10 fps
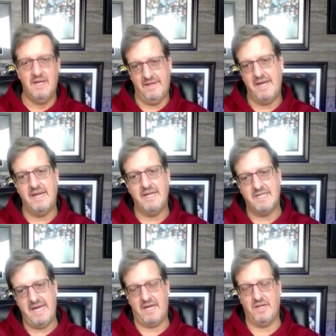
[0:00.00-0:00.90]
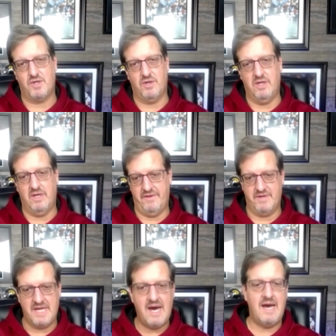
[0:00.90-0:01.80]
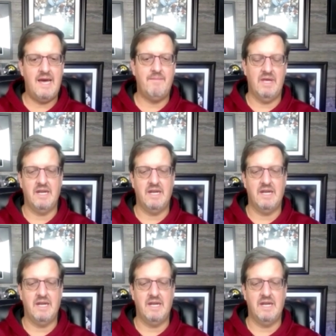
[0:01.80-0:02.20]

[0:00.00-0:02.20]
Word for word: They need to take control of their time.